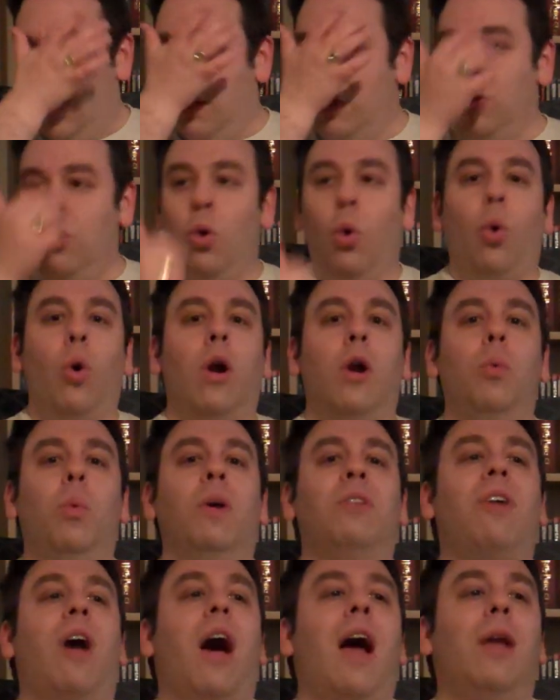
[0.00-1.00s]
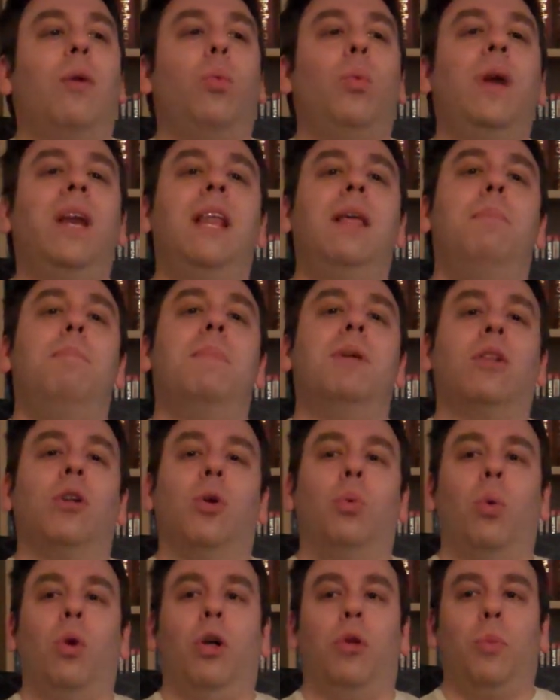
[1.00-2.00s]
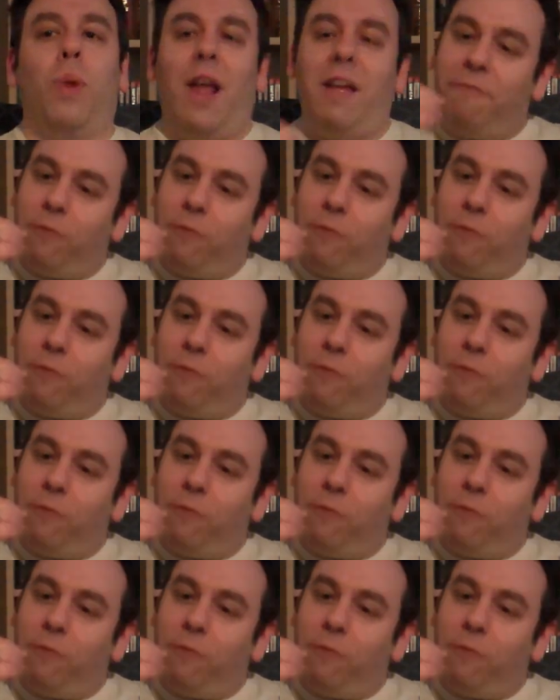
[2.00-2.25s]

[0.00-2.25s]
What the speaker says: nor was I reading Millarworld when